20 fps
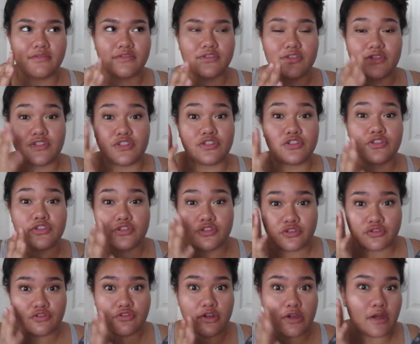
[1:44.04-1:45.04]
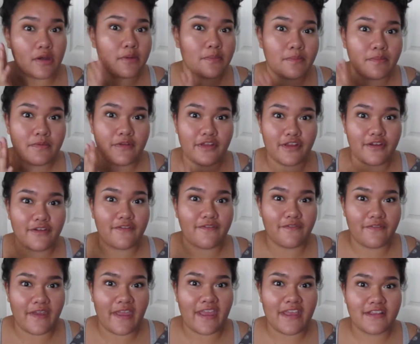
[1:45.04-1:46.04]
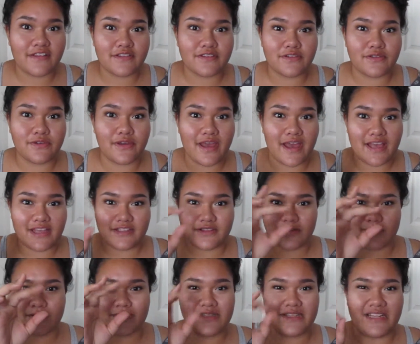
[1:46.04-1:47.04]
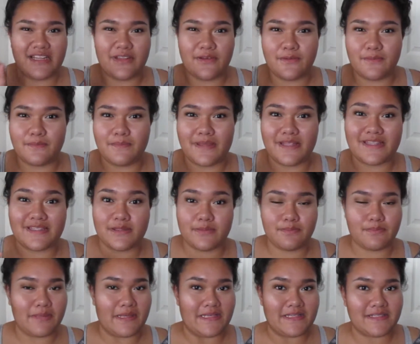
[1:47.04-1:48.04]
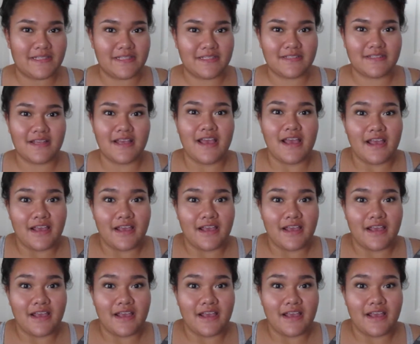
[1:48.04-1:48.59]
to scrub your face, so it has those little bits and pieces